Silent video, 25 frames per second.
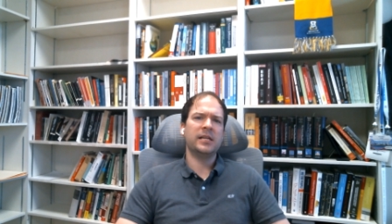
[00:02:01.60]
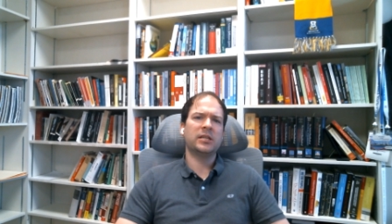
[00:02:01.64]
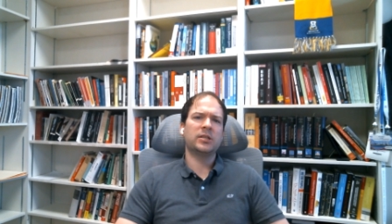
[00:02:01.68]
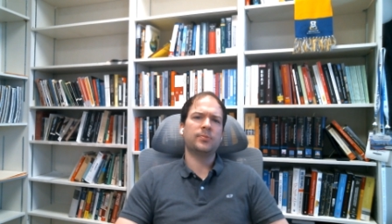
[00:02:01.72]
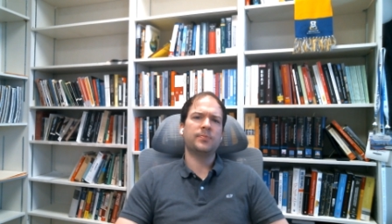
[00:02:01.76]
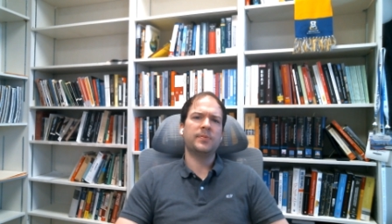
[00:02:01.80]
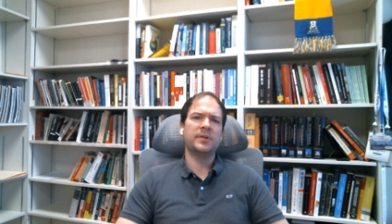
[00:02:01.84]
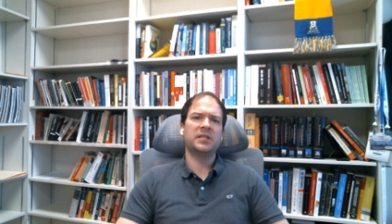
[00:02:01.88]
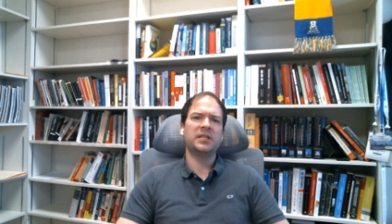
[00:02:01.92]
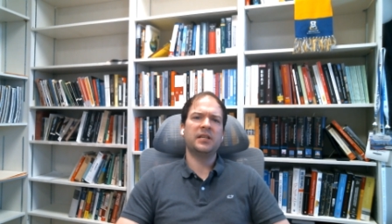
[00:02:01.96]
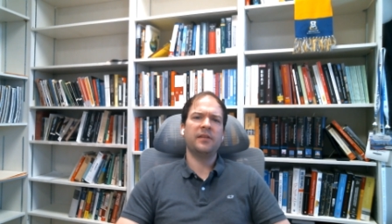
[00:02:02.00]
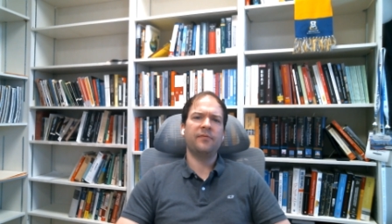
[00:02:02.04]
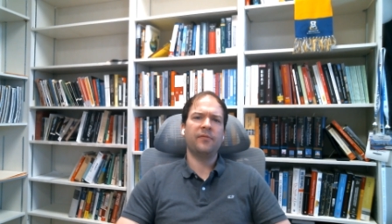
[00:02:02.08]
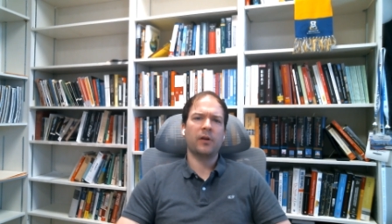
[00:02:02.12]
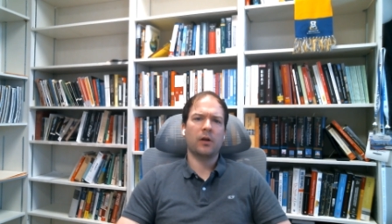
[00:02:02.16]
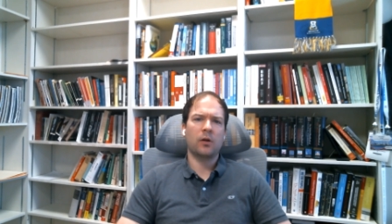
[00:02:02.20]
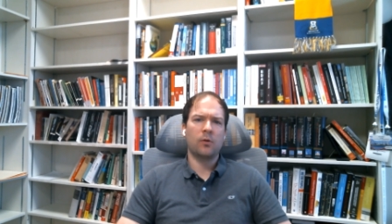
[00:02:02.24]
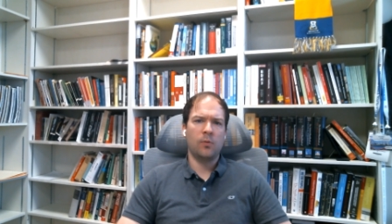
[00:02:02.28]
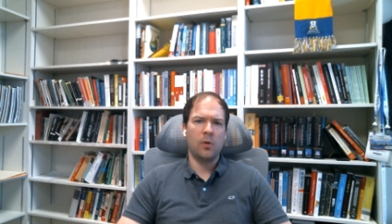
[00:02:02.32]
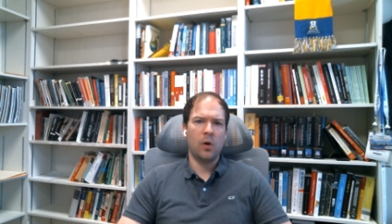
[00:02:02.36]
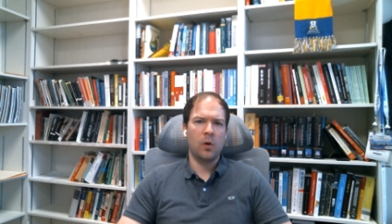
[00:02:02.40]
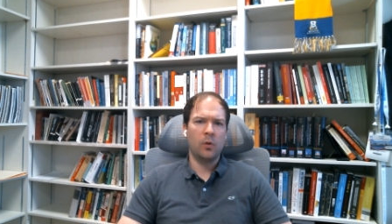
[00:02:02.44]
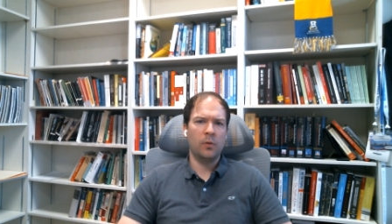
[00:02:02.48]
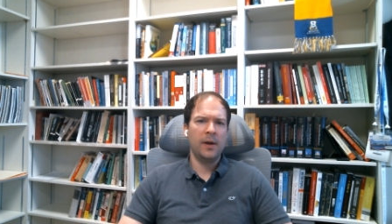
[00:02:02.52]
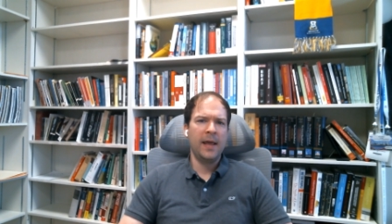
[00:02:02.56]
specific
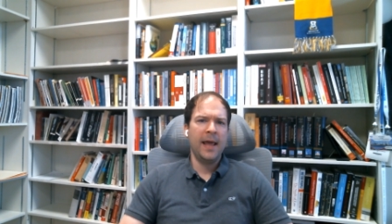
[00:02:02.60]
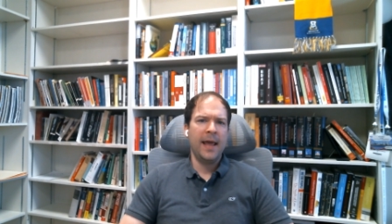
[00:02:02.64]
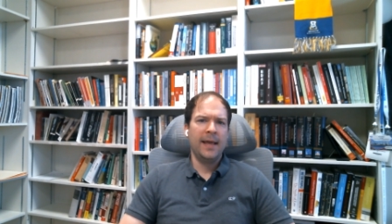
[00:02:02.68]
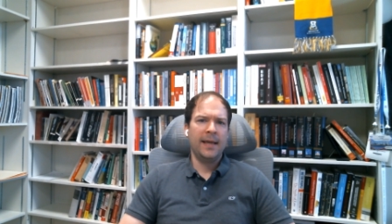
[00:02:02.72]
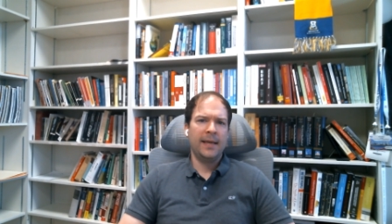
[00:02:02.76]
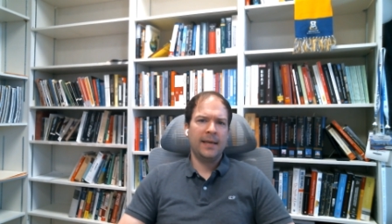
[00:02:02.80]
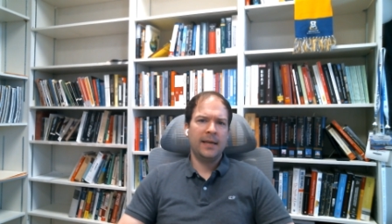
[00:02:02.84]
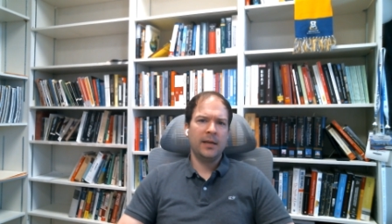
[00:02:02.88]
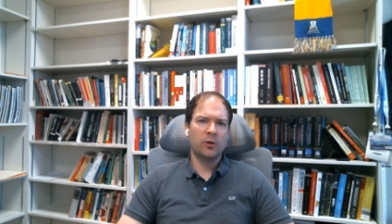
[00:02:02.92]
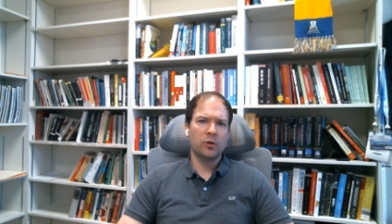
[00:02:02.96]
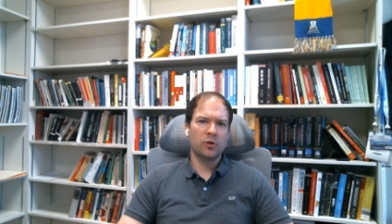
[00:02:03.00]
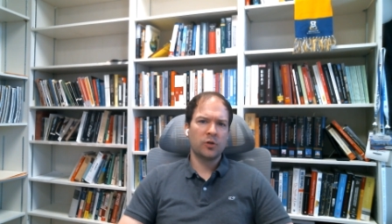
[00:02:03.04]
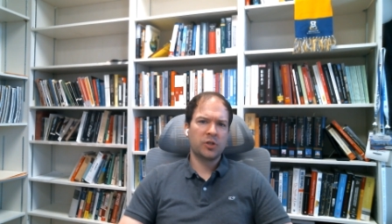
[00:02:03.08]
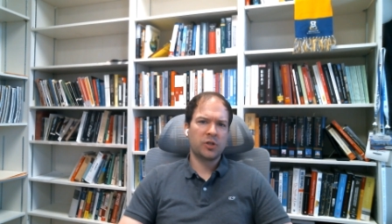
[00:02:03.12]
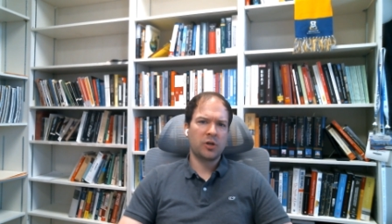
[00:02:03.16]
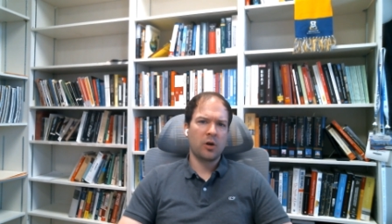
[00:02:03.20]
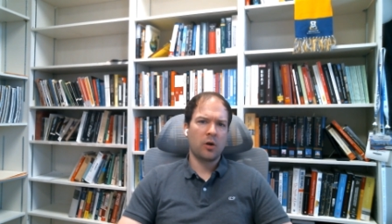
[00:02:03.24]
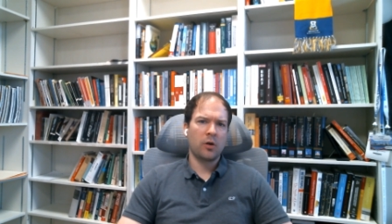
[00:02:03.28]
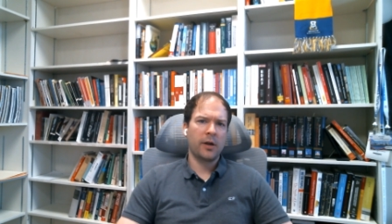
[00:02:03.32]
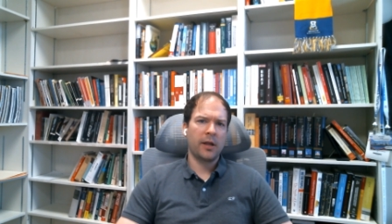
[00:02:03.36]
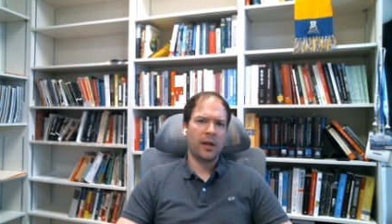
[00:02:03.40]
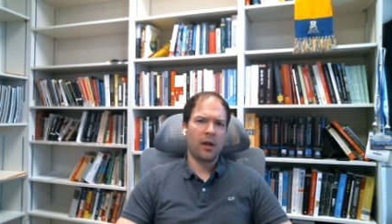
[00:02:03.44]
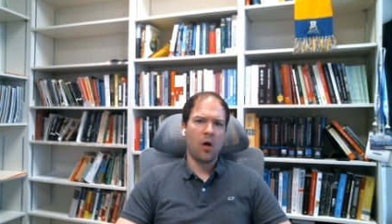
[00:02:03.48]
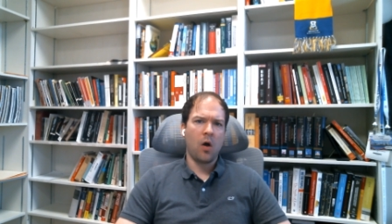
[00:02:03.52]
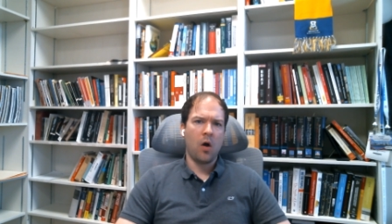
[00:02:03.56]
quote here
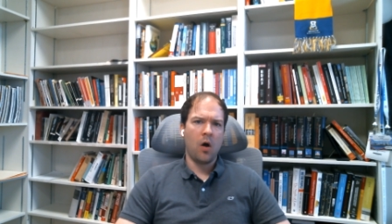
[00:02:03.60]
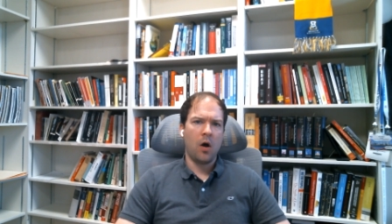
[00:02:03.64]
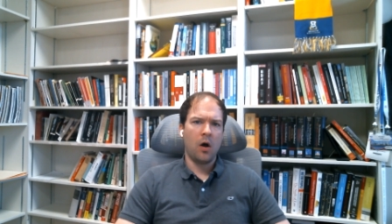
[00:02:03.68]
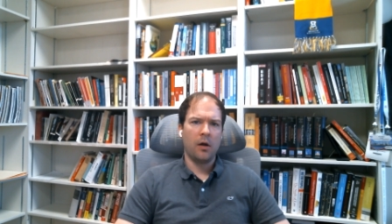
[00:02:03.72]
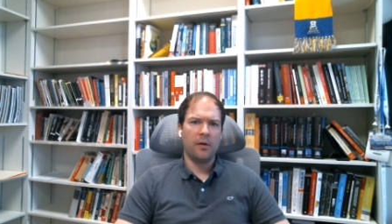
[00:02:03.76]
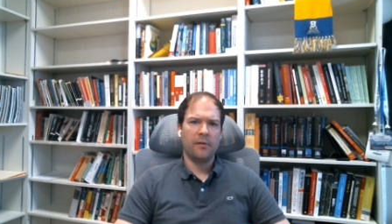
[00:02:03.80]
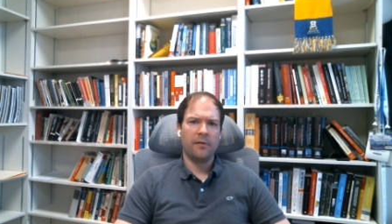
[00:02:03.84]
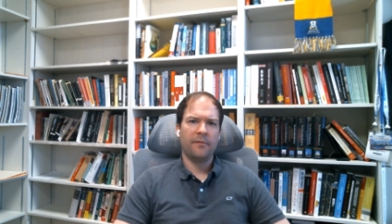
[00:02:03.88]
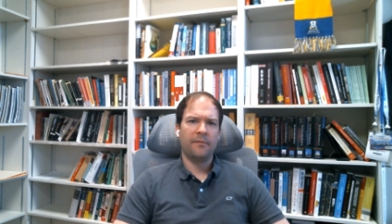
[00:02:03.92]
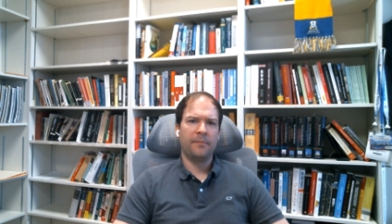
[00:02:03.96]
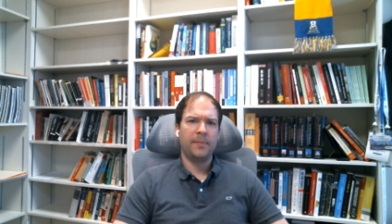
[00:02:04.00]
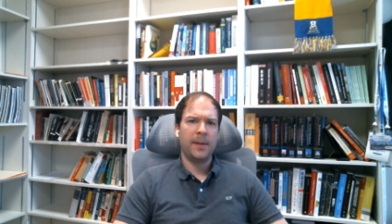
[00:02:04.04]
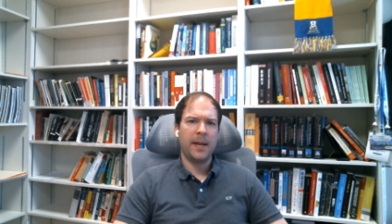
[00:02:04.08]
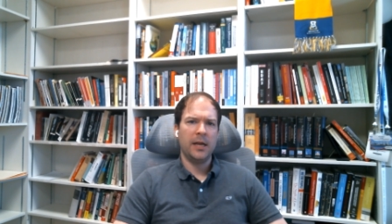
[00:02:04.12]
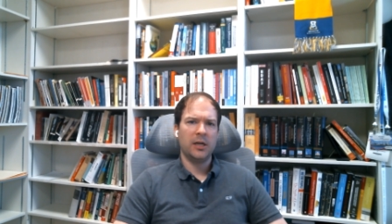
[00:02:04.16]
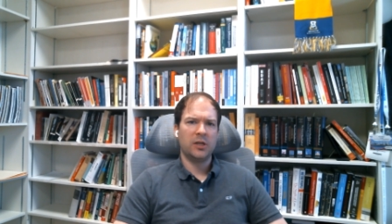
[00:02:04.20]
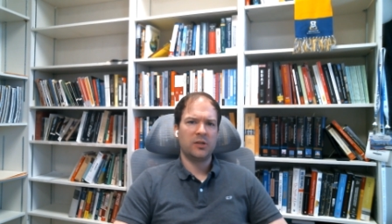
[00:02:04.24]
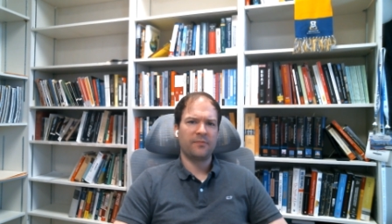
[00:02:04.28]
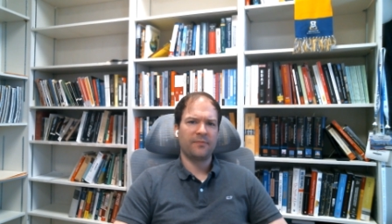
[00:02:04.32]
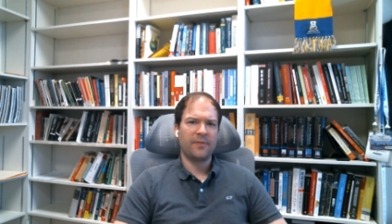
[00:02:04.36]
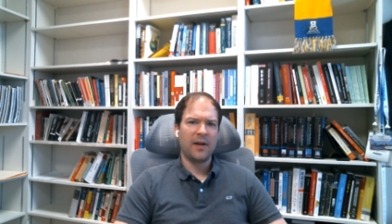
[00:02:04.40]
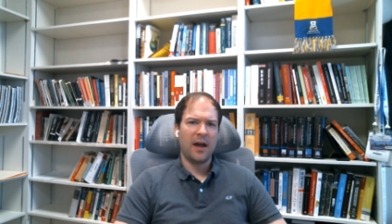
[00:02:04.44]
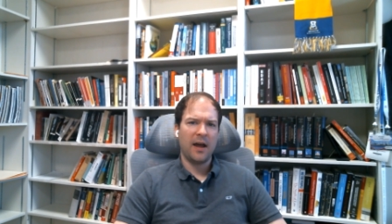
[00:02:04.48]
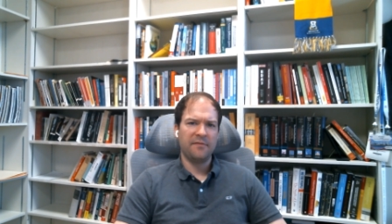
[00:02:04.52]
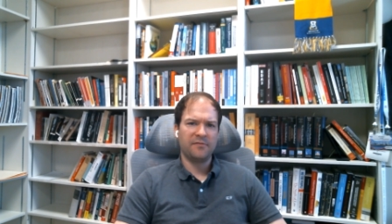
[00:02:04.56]
starting on page
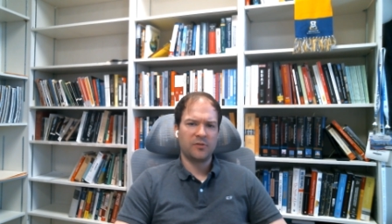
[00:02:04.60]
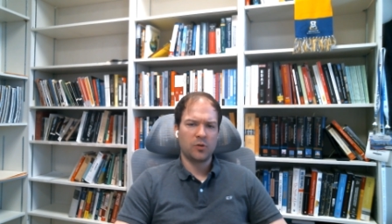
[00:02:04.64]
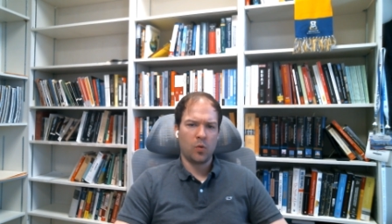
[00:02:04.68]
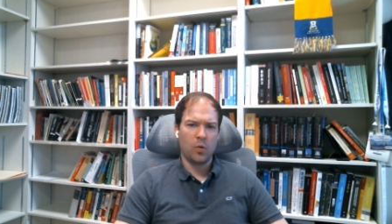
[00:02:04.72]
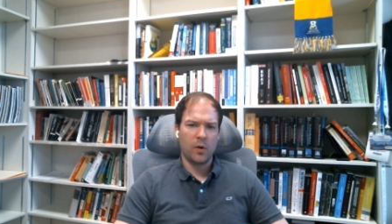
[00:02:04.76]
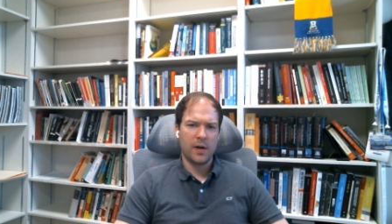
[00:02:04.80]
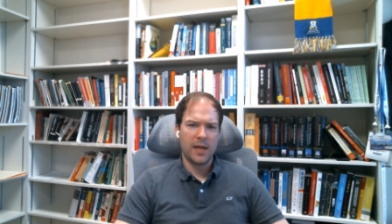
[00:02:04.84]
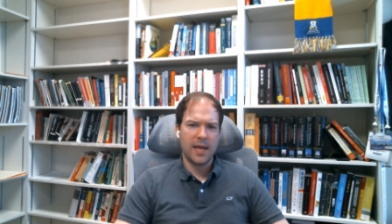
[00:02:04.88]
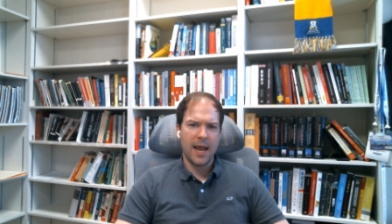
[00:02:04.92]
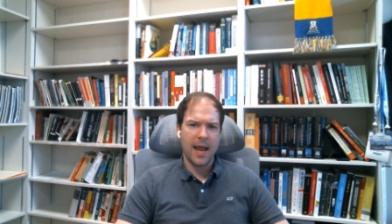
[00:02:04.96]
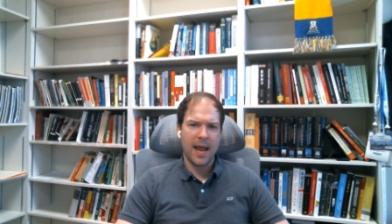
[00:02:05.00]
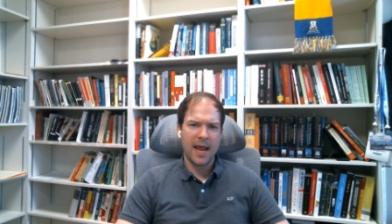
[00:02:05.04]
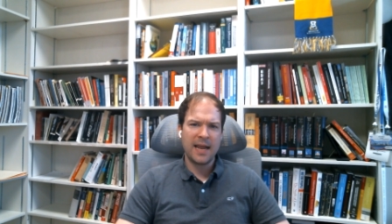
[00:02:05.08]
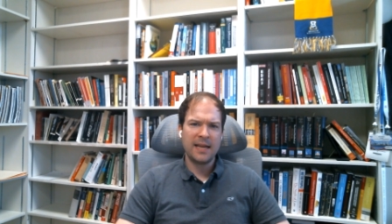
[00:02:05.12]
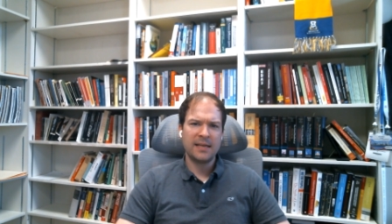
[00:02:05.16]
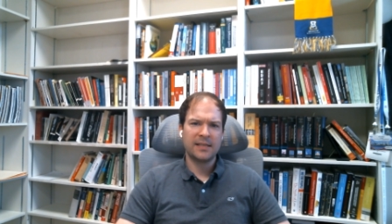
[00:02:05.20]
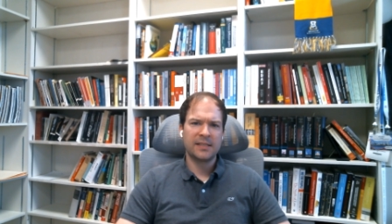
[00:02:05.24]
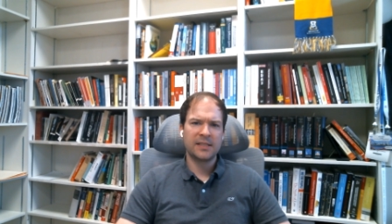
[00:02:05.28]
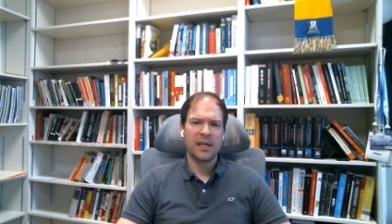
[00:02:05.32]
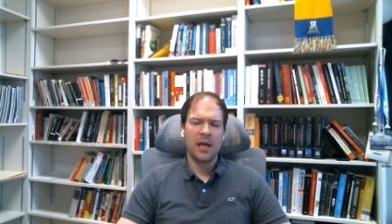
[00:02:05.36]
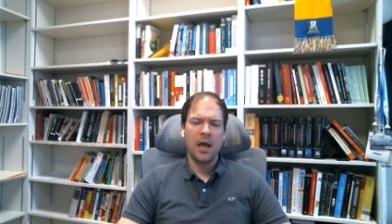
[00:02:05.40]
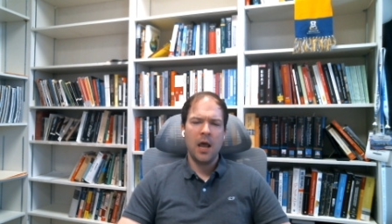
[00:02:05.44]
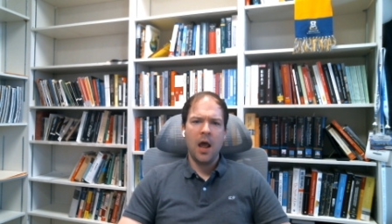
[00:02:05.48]
528